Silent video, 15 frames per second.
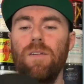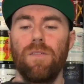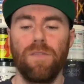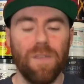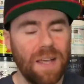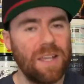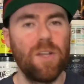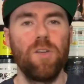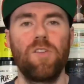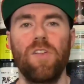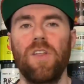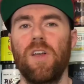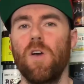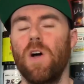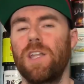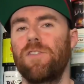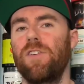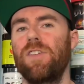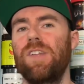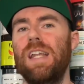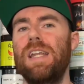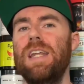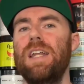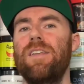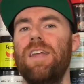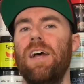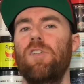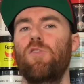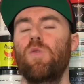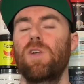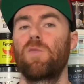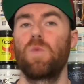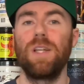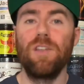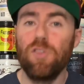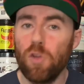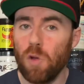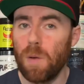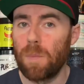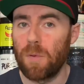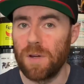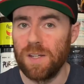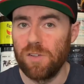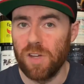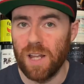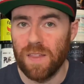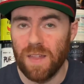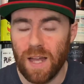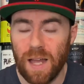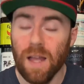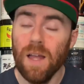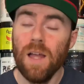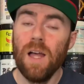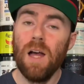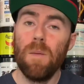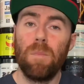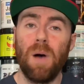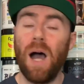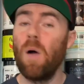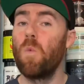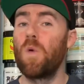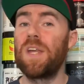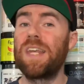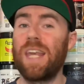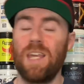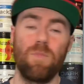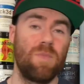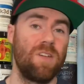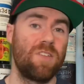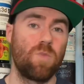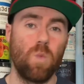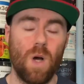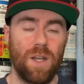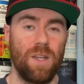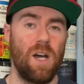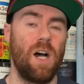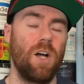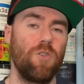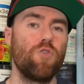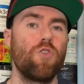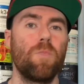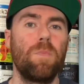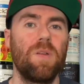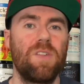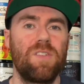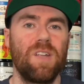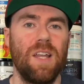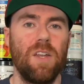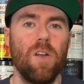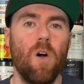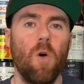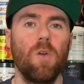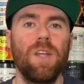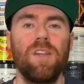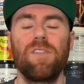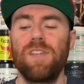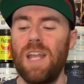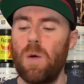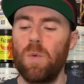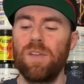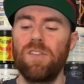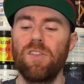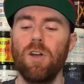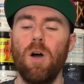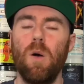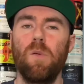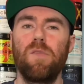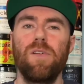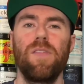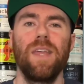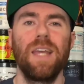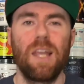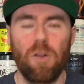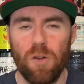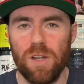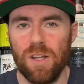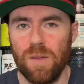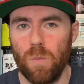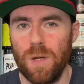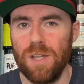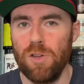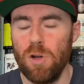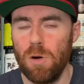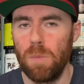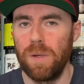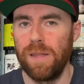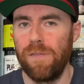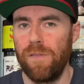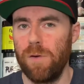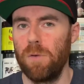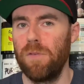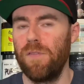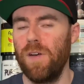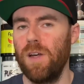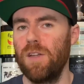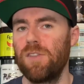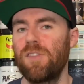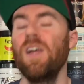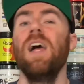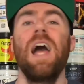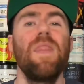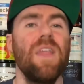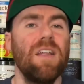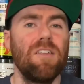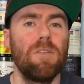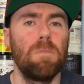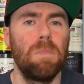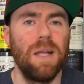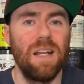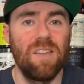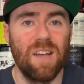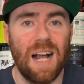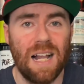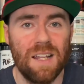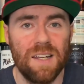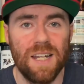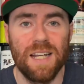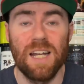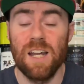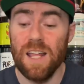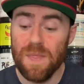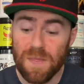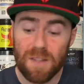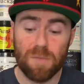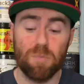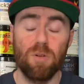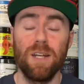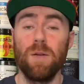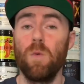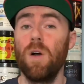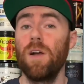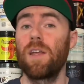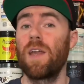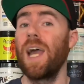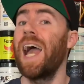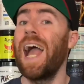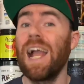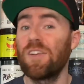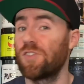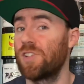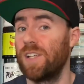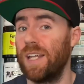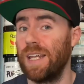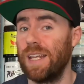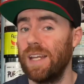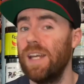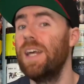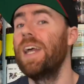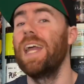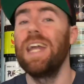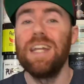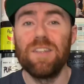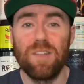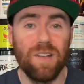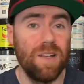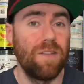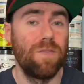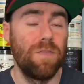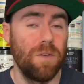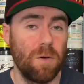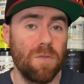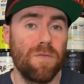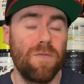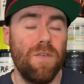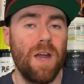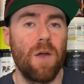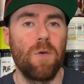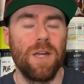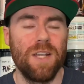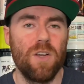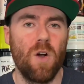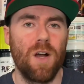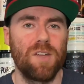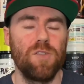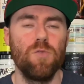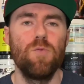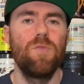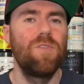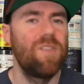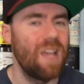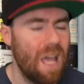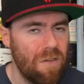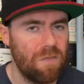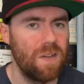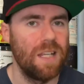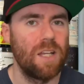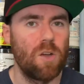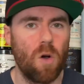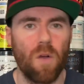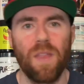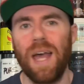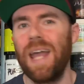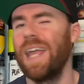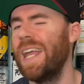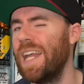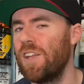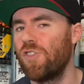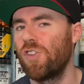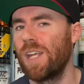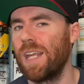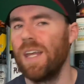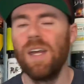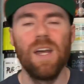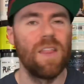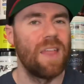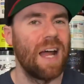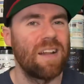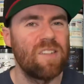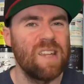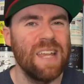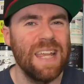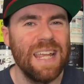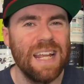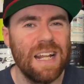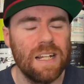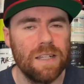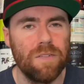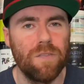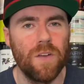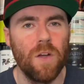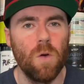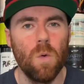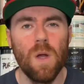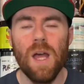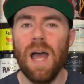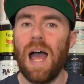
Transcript: Thank you to the guys for sending it down to us. We do appreciate that. But we keep this 100% honest. Now, we start off with the ingredient we normally feel first, and that's the beta-alanine. And in this pre-workout, actually, it did feel very nice. You definitely got that itchy, that tingly feel.